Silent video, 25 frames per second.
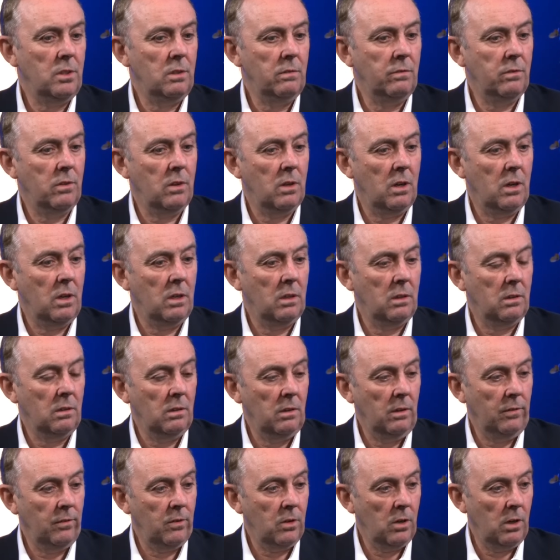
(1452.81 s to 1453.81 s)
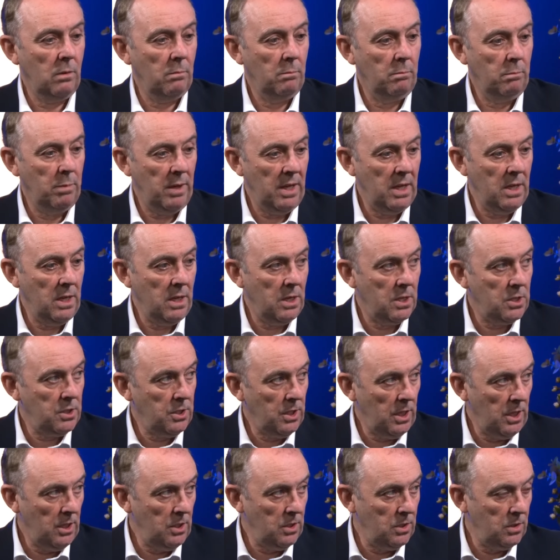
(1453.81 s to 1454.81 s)
You've got big
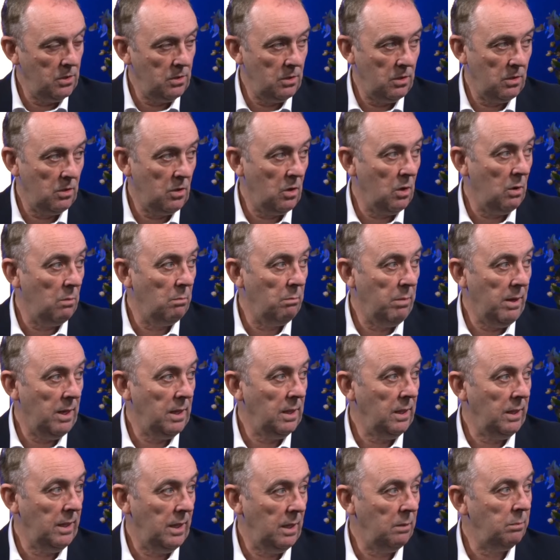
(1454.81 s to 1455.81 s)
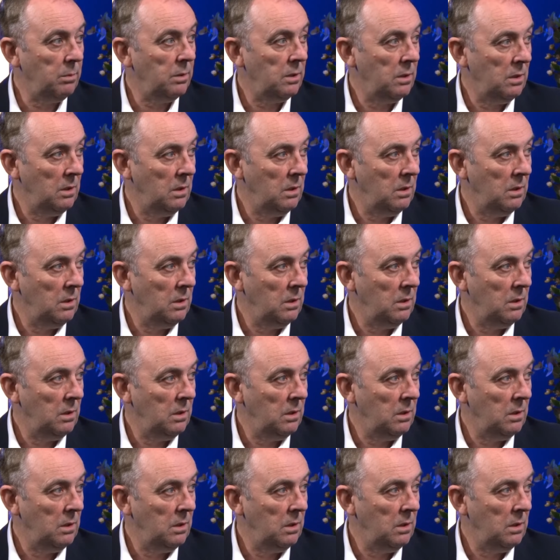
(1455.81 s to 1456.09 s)
exchanges that have gone belly up.